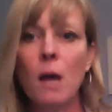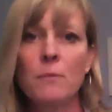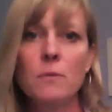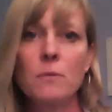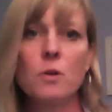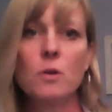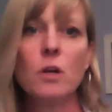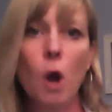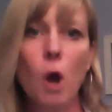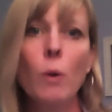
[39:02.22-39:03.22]
you can
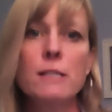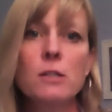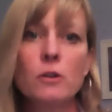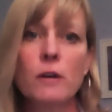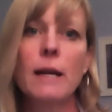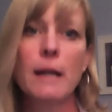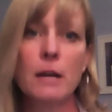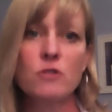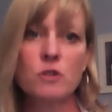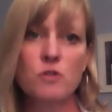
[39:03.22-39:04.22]
always create an
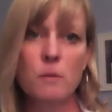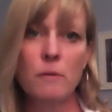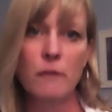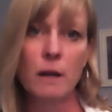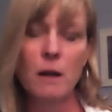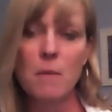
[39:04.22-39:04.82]
extra stream of income